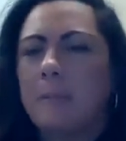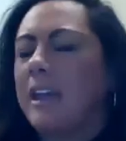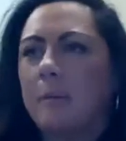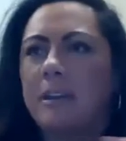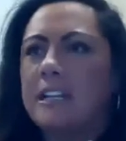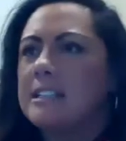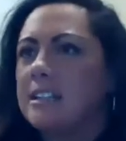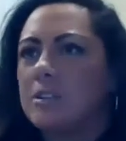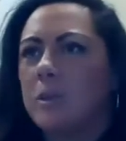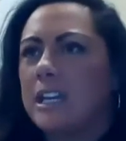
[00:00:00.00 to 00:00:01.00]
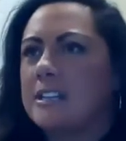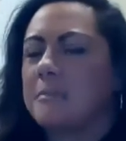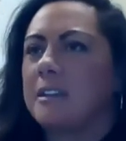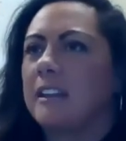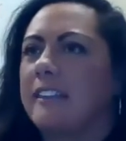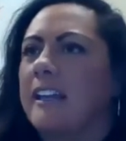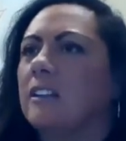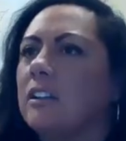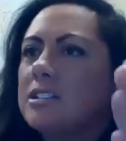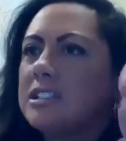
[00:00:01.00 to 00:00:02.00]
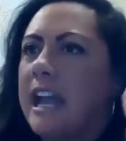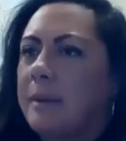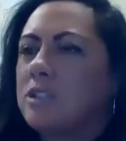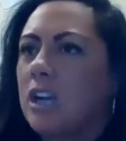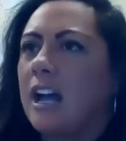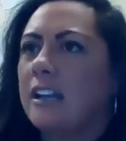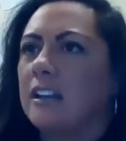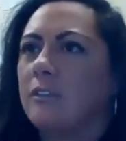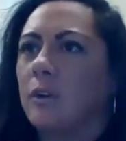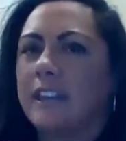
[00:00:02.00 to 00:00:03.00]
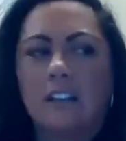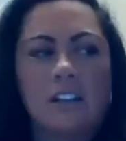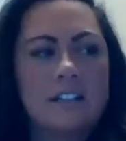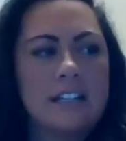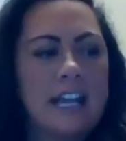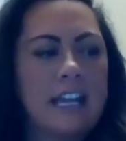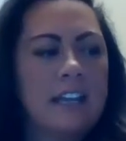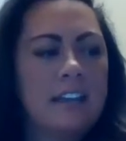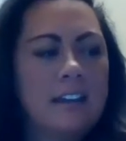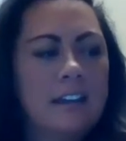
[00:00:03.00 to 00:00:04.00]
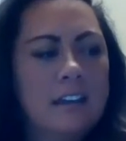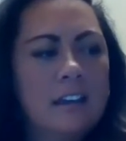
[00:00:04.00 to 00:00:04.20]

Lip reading: maybe how many days a week, something like that, a little snapshot of what that looks like?